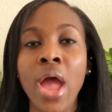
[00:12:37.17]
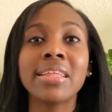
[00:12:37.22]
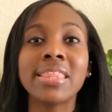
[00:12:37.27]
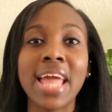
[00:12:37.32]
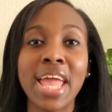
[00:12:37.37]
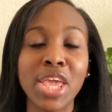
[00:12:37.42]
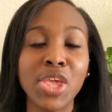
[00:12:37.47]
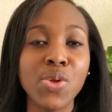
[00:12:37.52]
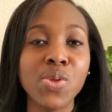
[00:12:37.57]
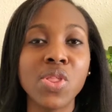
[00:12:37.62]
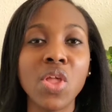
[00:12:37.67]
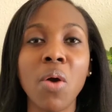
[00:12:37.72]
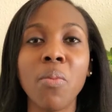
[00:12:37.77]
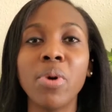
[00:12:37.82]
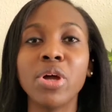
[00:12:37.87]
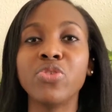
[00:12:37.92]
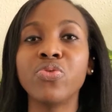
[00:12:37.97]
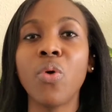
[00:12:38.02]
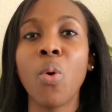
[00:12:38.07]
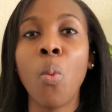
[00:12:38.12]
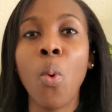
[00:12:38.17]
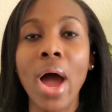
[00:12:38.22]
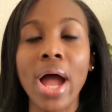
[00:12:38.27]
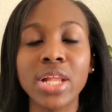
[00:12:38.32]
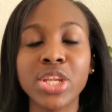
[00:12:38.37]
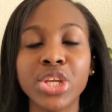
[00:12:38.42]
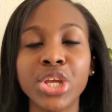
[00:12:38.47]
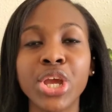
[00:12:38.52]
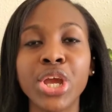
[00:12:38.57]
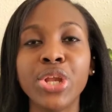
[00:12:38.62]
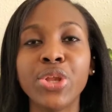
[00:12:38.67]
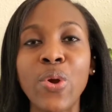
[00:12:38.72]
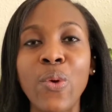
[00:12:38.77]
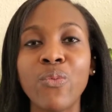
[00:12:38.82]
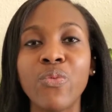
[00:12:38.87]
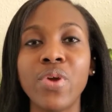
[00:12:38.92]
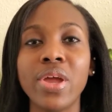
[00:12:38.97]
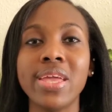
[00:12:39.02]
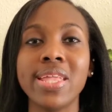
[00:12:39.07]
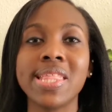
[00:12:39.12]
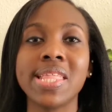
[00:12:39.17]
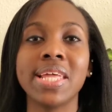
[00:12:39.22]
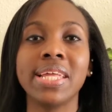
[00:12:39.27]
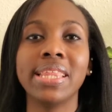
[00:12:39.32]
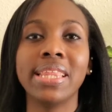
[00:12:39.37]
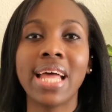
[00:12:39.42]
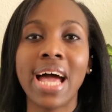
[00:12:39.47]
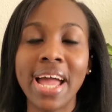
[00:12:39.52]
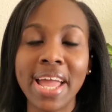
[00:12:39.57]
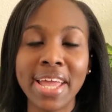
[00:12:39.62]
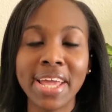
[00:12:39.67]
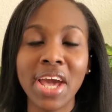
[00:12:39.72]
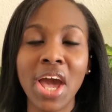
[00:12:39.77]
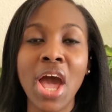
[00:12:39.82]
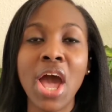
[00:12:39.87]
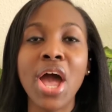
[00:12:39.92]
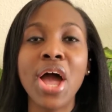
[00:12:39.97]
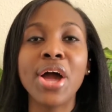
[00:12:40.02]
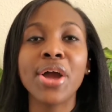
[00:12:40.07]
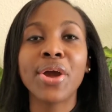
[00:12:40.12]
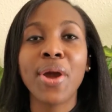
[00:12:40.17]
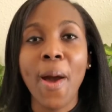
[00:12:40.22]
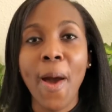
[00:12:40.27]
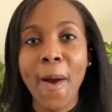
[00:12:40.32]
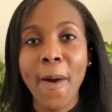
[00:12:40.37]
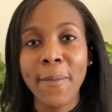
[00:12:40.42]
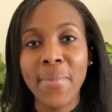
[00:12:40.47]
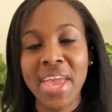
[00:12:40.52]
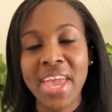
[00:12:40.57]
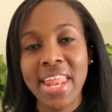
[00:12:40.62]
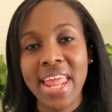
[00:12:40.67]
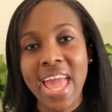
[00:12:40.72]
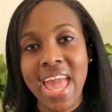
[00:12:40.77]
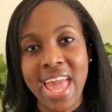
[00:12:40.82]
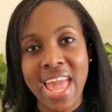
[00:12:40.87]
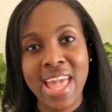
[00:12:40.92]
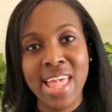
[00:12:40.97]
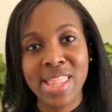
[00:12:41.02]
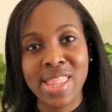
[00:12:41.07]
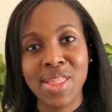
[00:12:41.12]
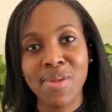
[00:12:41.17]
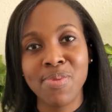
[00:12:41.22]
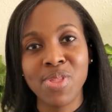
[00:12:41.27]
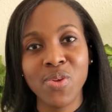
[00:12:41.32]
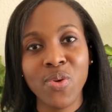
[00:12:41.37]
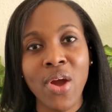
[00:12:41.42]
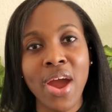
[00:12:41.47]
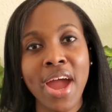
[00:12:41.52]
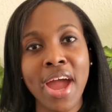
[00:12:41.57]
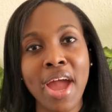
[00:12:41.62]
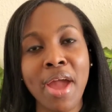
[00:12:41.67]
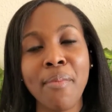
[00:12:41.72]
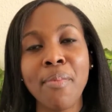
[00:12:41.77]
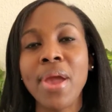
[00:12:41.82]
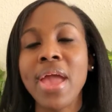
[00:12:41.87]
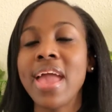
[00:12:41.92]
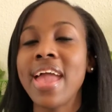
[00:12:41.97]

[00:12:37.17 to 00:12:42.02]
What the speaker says: Thank you so much for watching. Don't forget to like, comment, and subscribe.